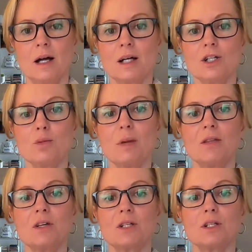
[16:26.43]
I just
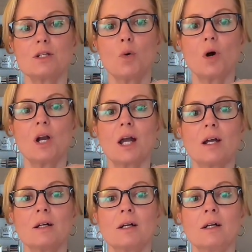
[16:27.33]
made this morning.
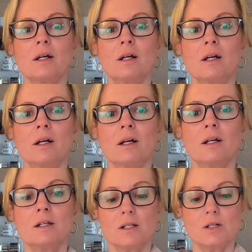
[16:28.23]

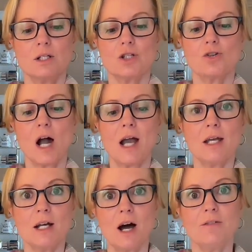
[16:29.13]
So it's dry
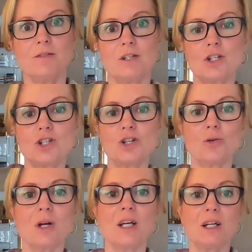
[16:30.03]
enough and it's
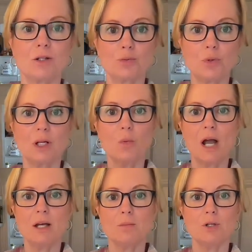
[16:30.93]
chewy and it's really
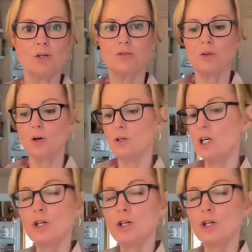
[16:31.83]
white and beautiful.